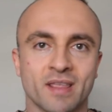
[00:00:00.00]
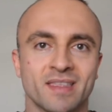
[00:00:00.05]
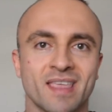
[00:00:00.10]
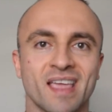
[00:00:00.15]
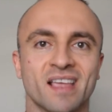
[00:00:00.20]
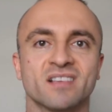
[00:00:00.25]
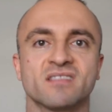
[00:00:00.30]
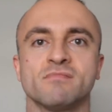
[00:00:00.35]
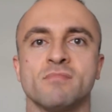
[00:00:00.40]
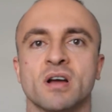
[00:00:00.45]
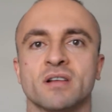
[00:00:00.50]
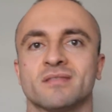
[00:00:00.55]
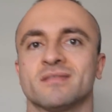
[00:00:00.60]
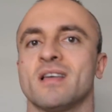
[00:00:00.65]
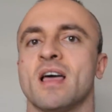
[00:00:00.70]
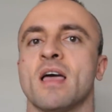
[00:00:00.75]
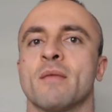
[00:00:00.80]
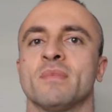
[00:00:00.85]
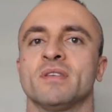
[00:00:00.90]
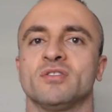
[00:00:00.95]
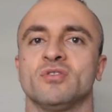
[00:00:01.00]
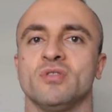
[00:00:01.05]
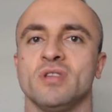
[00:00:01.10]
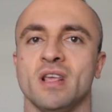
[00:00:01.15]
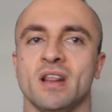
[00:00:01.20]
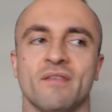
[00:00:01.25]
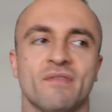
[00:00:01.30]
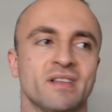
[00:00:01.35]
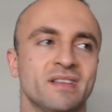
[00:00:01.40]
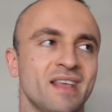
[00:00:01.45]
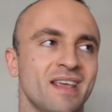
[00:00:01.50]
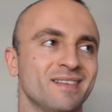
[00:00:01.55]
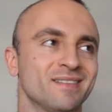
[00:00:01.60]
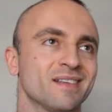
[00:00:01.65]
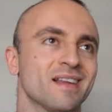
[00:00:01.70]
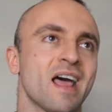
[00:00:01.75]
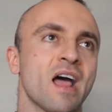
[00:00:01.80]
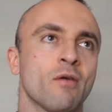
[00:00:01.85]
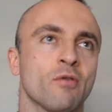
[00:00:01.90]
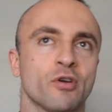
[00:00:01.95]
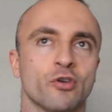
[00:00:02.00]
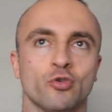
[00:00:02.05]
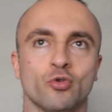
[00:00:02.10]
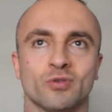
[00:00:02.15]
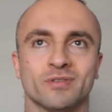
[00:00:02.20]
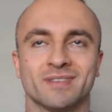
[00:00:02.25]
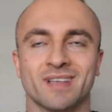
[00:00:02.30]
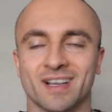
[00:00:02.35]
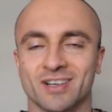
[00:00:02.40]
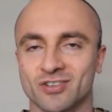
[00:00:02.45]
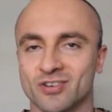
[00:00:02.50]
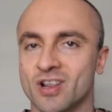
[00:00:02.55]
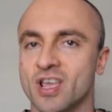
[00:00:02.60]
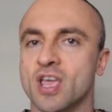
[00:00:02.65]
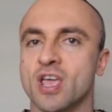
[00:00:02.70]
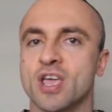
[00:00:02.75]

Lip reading: Take as much time as you need. If it takes an hour to do a section,